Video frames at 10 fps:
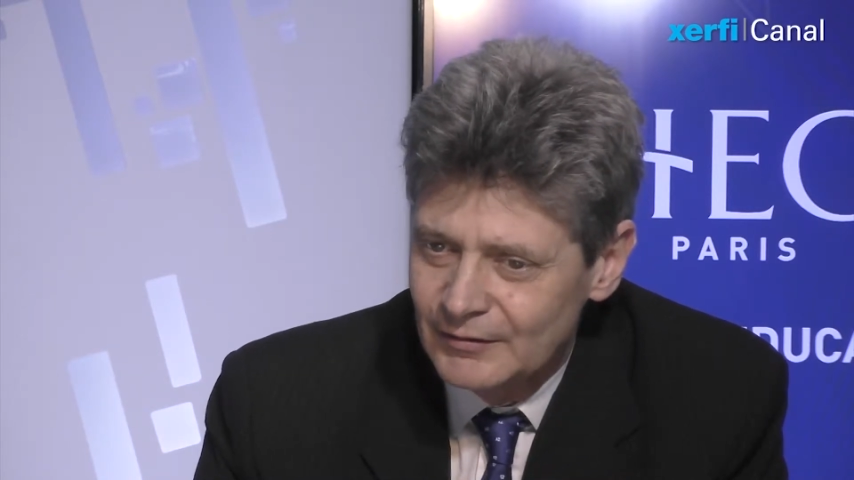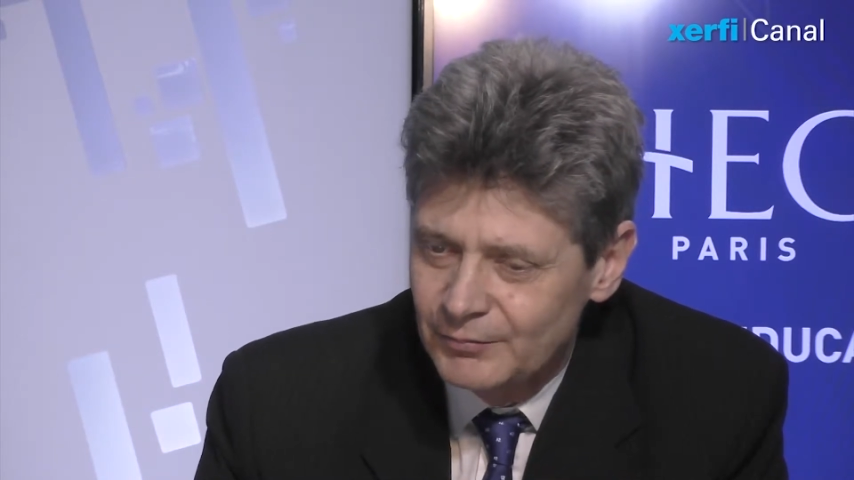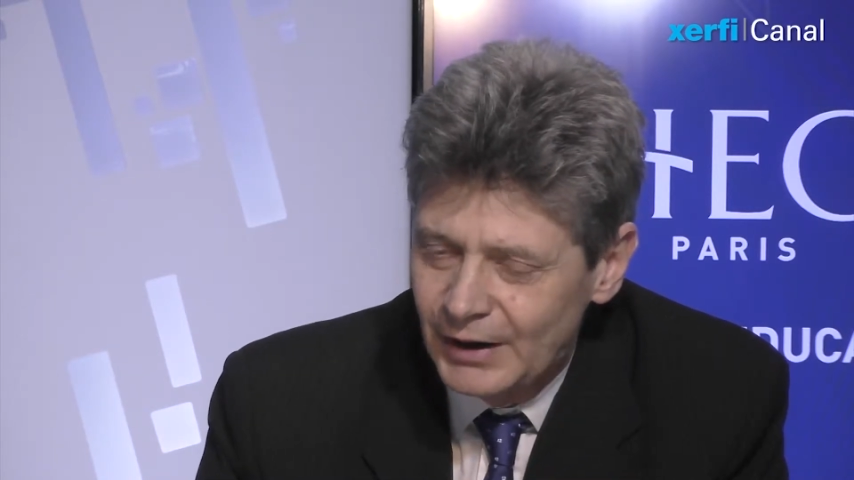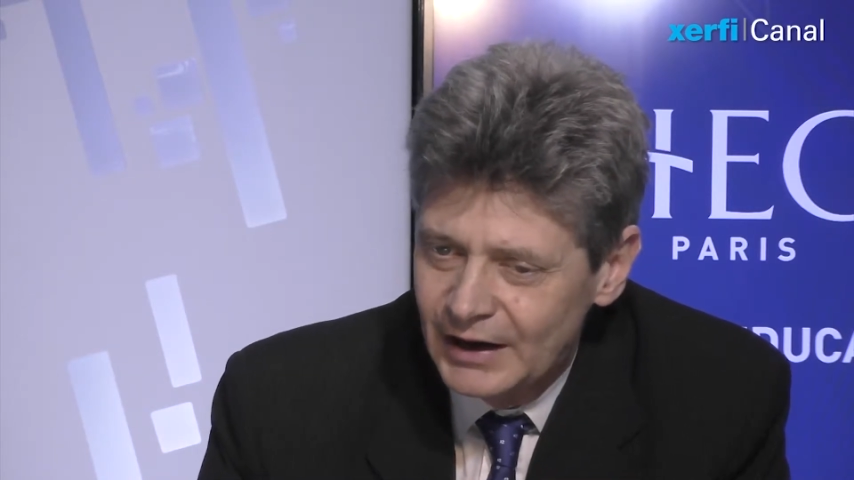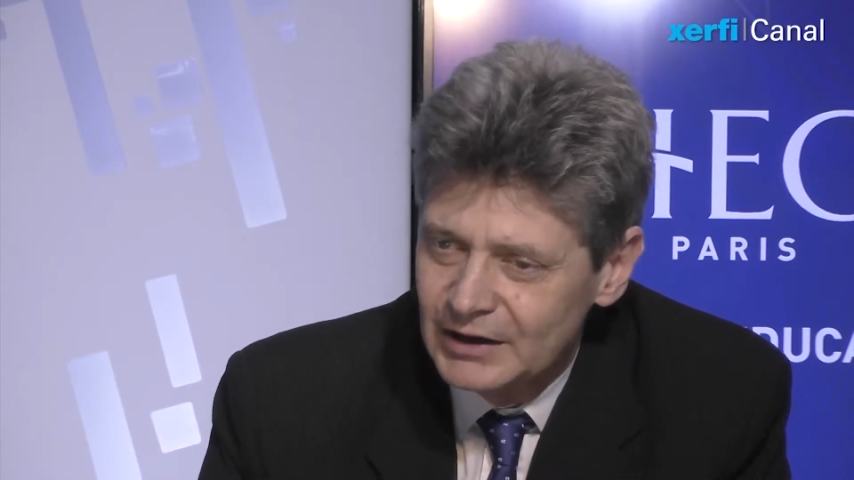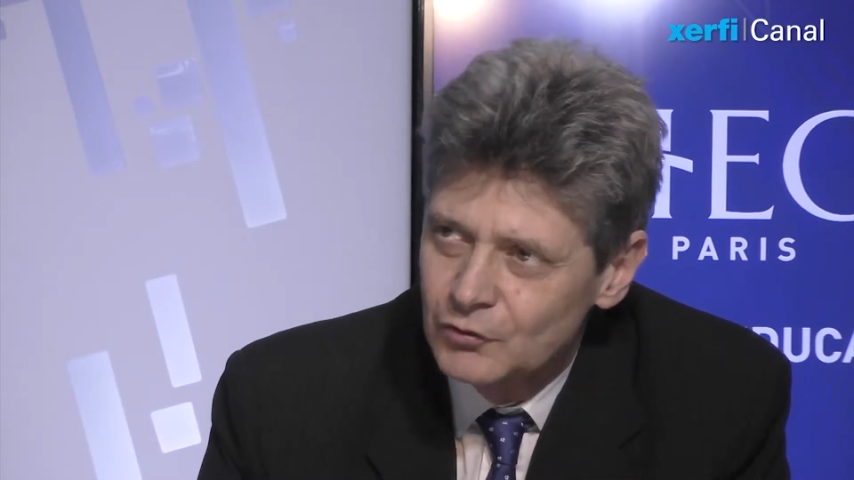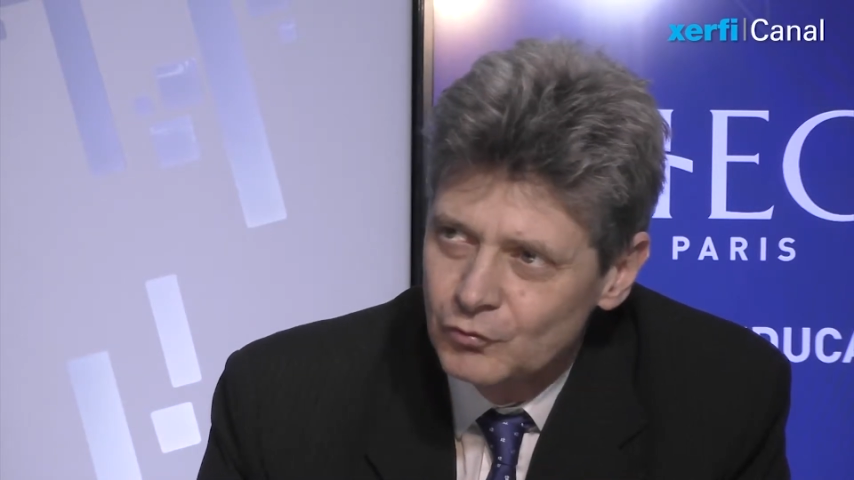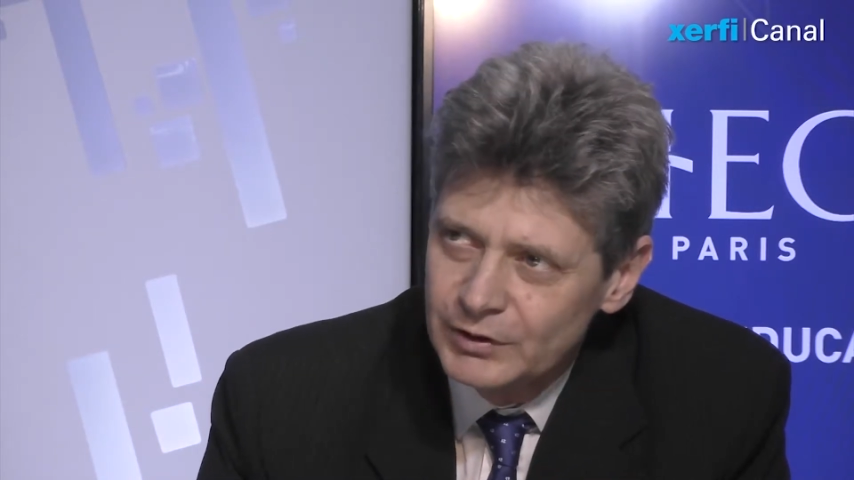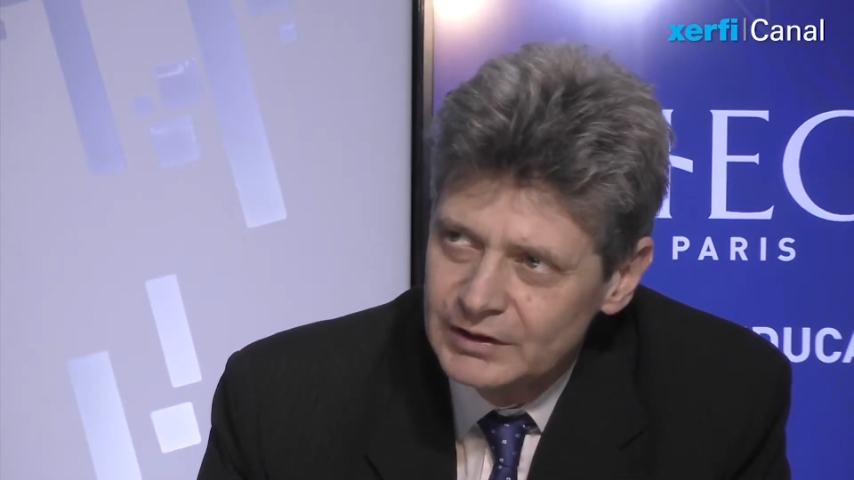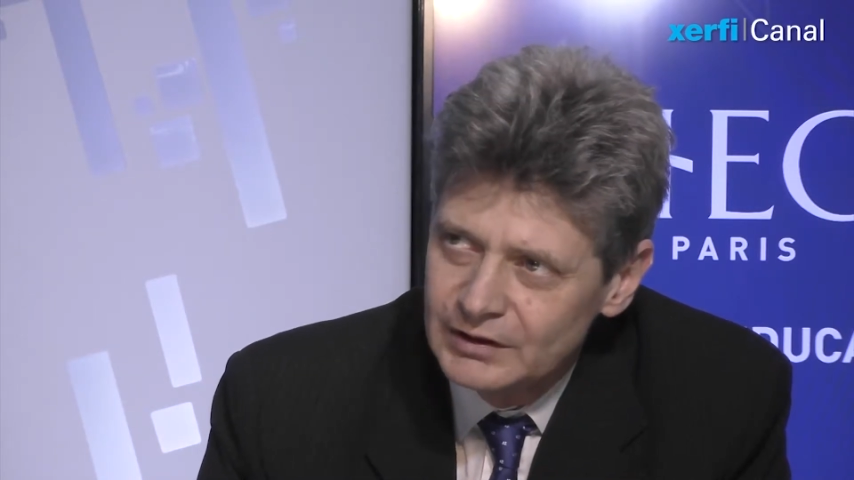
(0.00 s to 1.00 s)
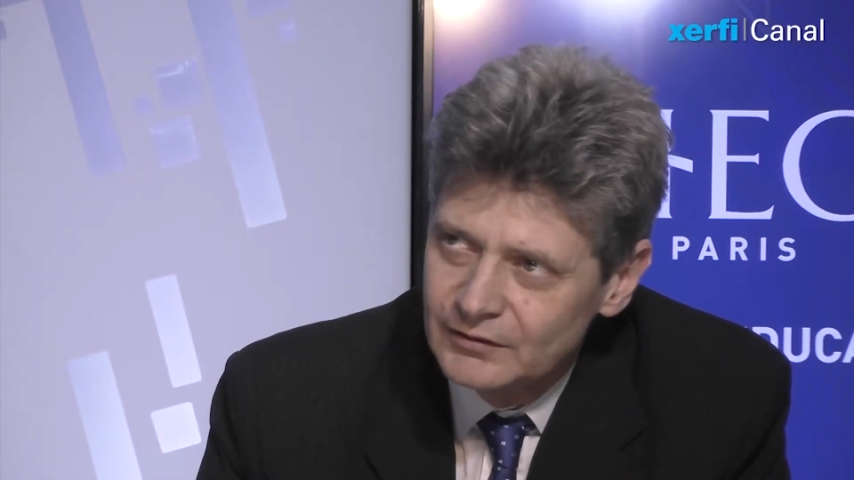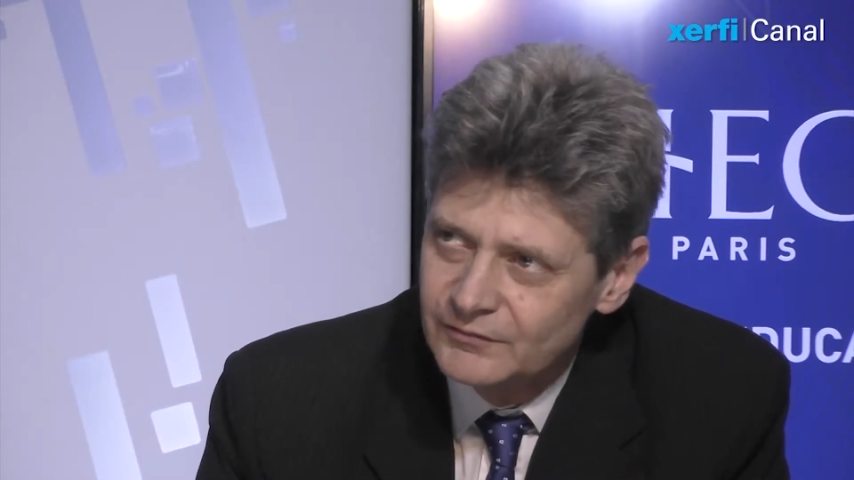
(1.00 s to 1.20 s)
by reading